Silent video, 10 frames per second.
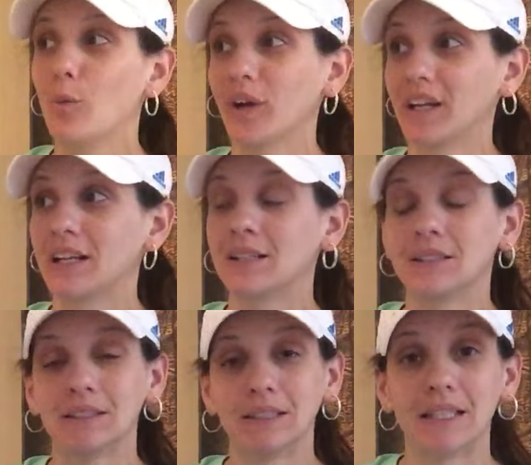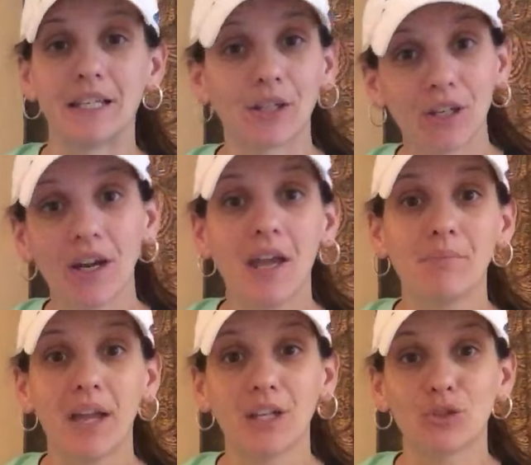We're gonna clear
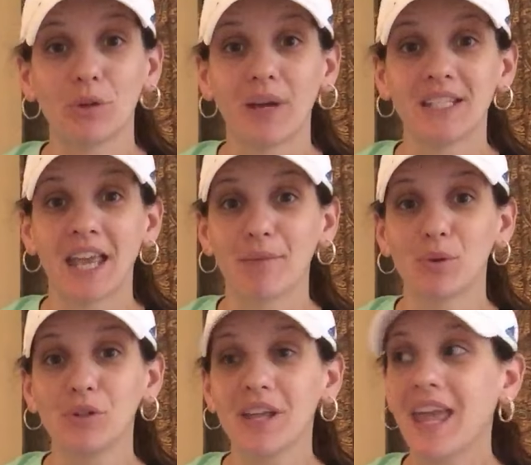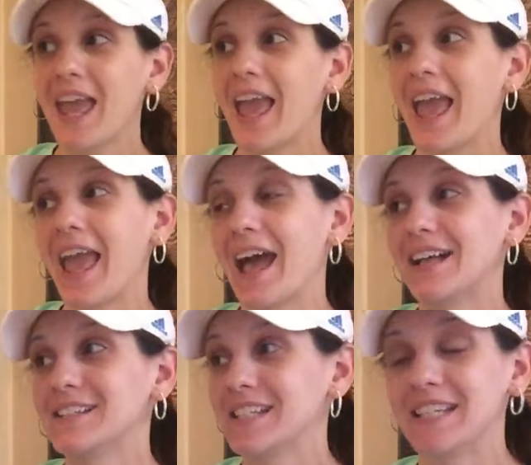my entryway table
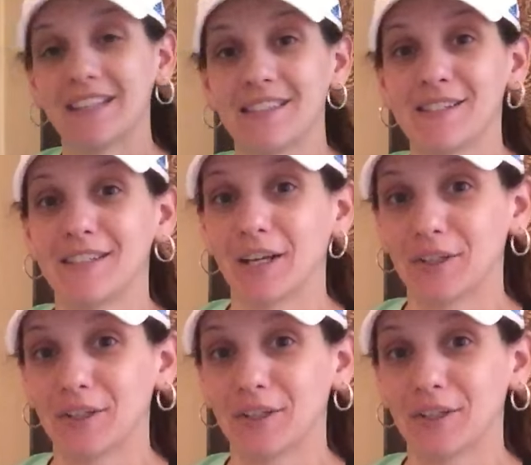and get this